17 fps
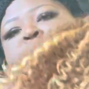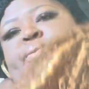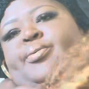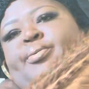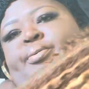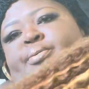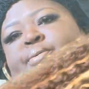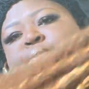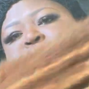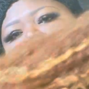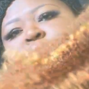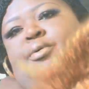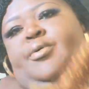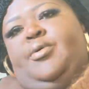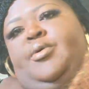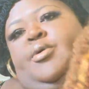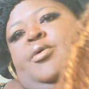it has a
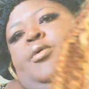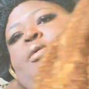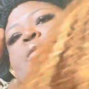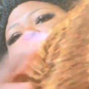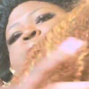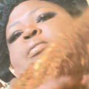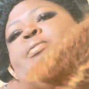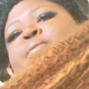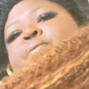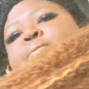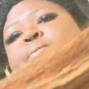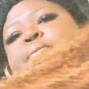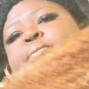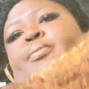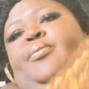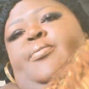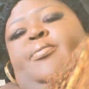bang, girl.
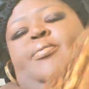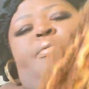And when I